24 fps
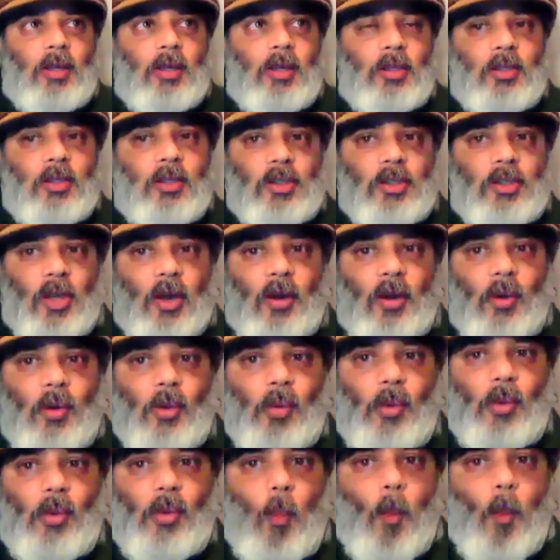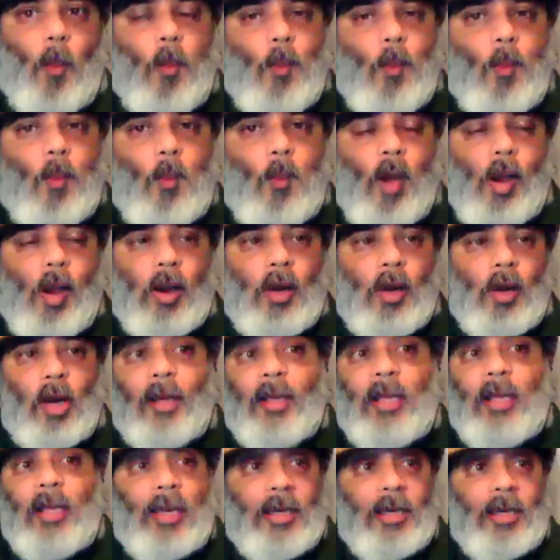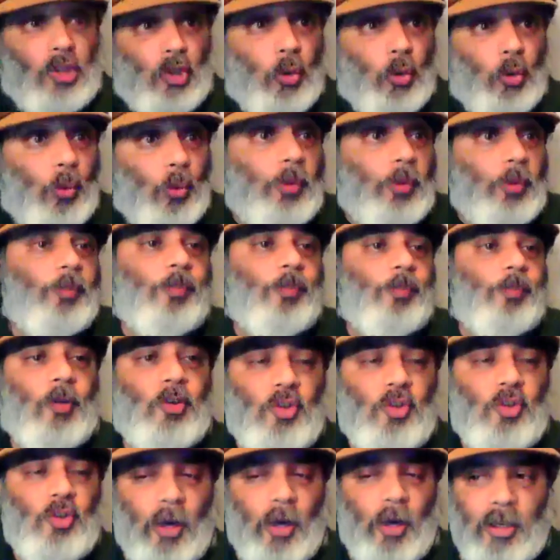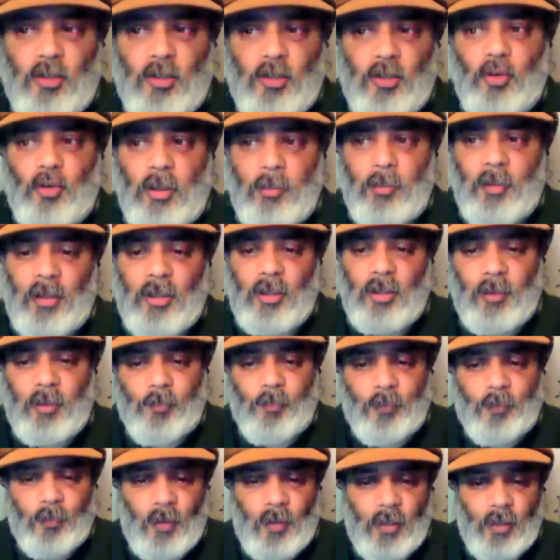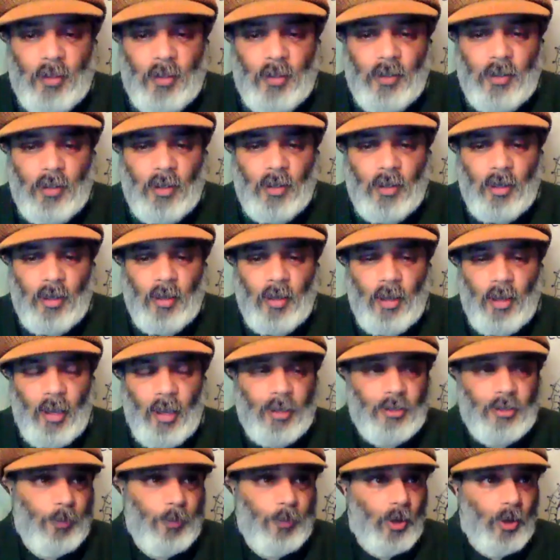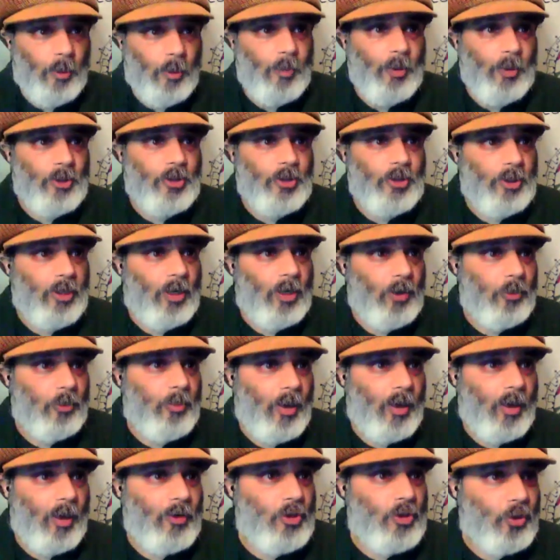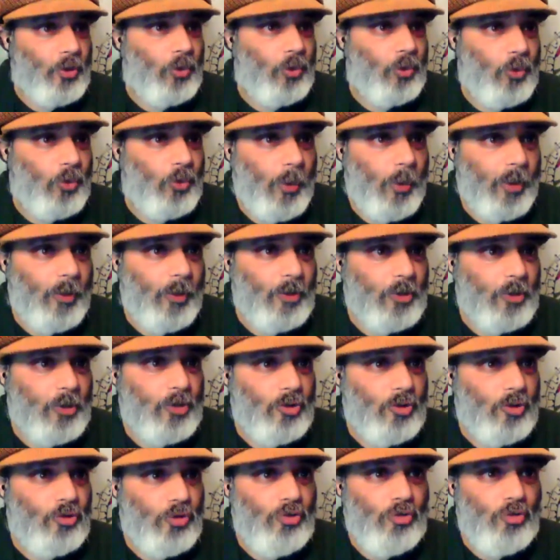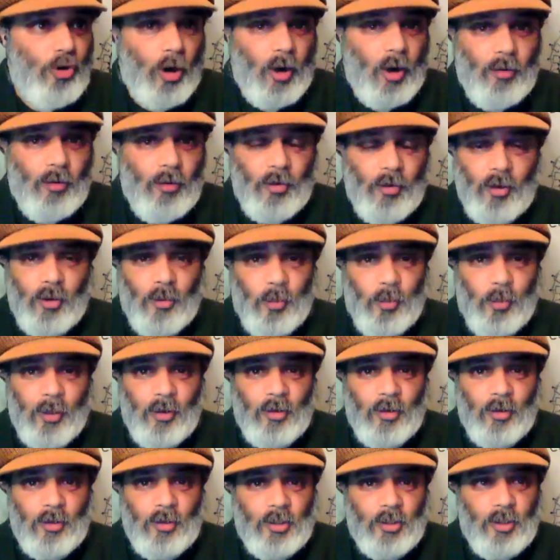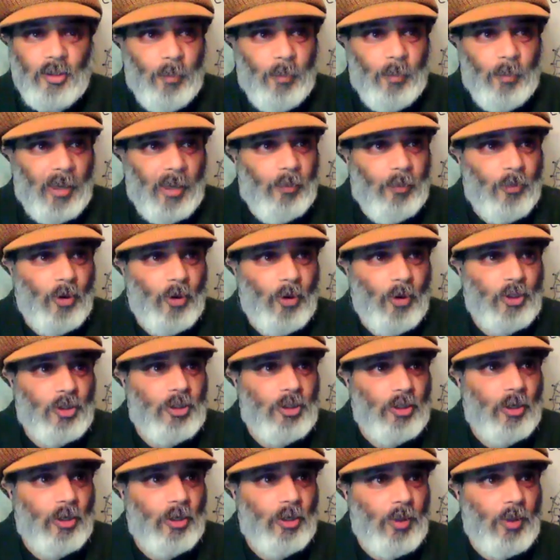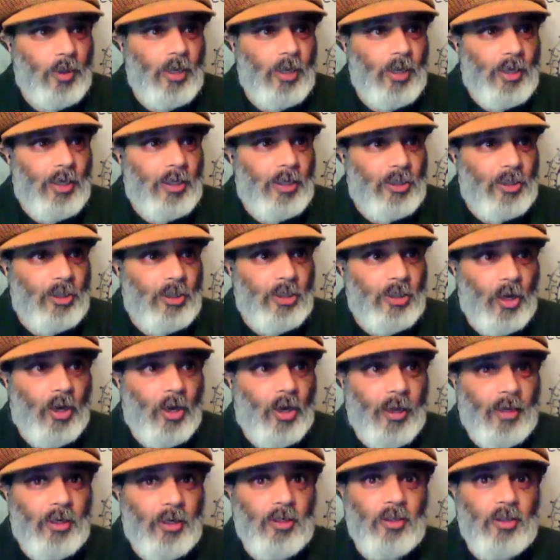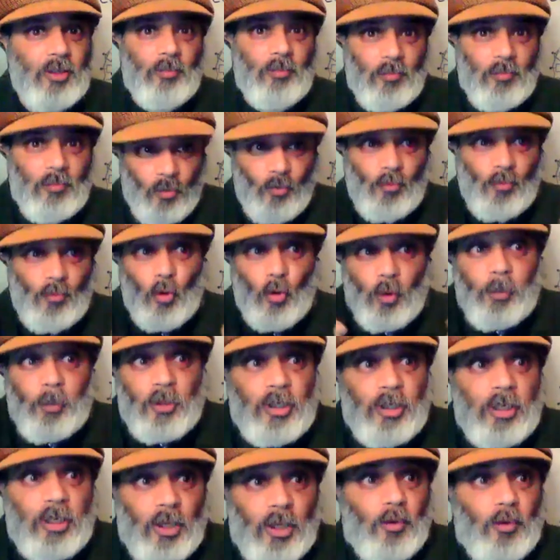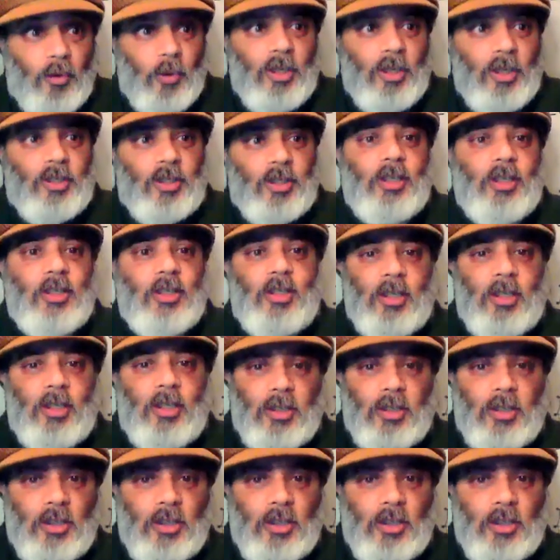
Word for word: So like any tool, Dragon Dreaming, it, uh, has a purpose. You know, every tool, whether it's a screwdriver, whether it's a paintbrush, you know, is designed for a particular reason. It's, it's